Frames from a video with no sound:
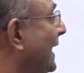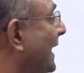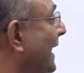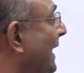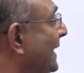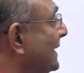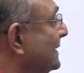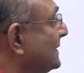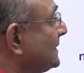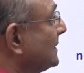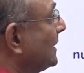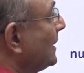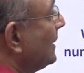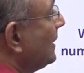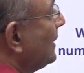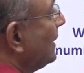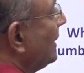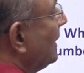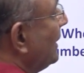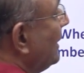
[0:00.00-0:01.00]
as
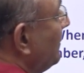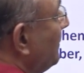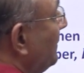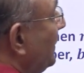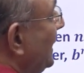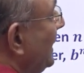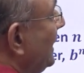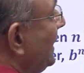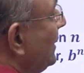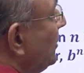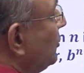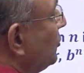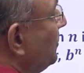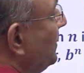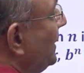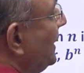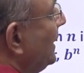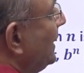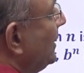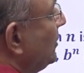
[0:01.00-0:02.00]
b into
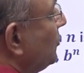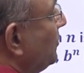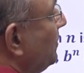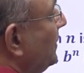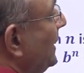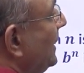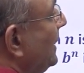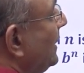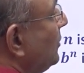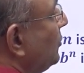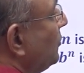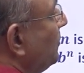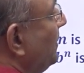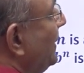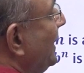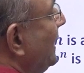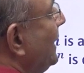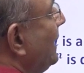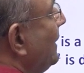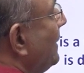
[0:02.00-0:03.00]
b into b into
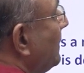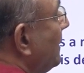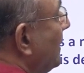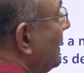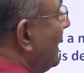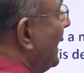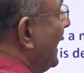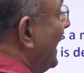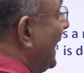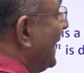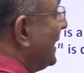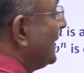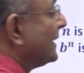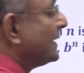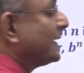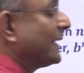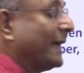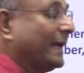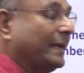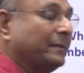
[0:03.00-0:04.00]
b n
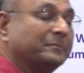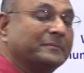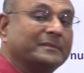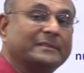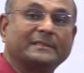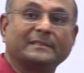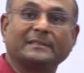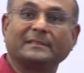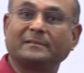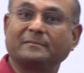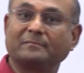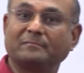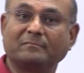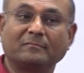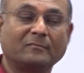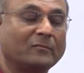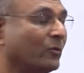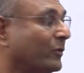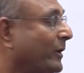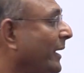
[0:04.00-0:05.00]
times.
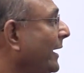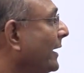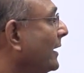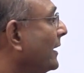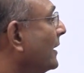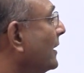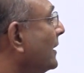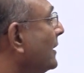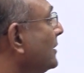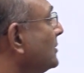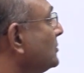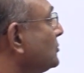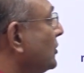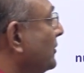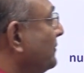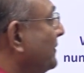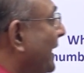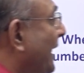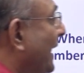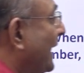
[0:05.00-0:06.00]
Okay. So
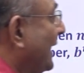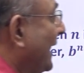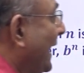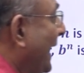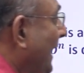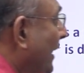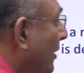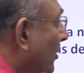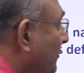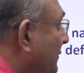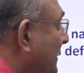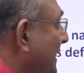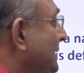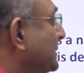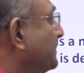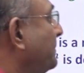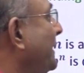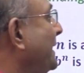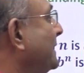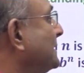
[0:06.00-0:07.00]
if there are n of these
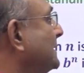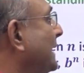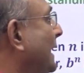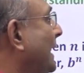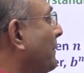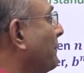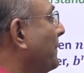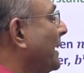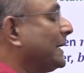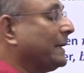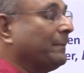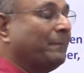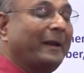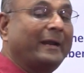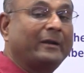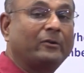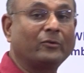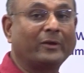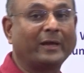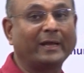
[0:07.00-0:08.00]
b's that are
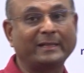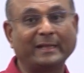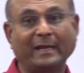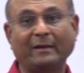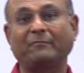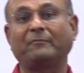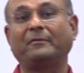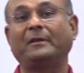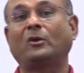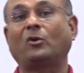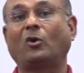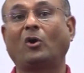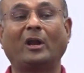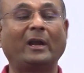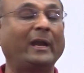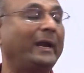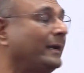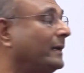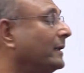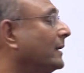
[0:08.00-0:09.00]
multiplied together, we
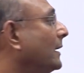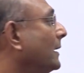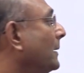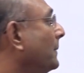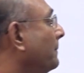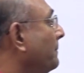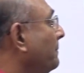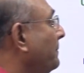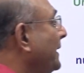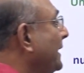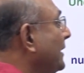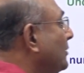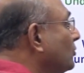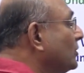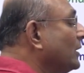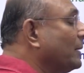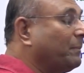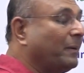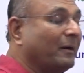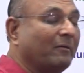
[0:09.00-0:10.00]
call it b to
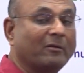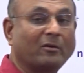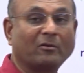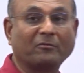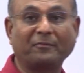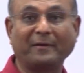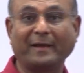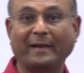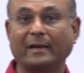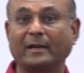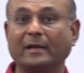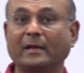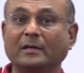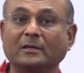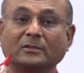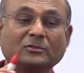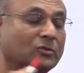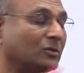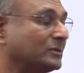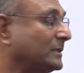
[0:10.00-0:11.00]
the power of n.
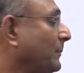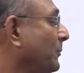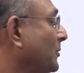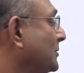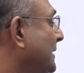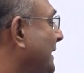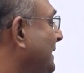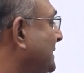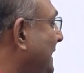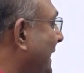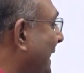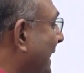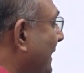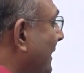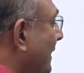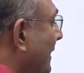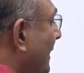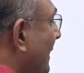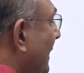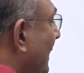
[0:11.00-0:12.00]
So suppose I
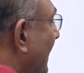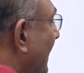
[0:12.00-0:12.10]
said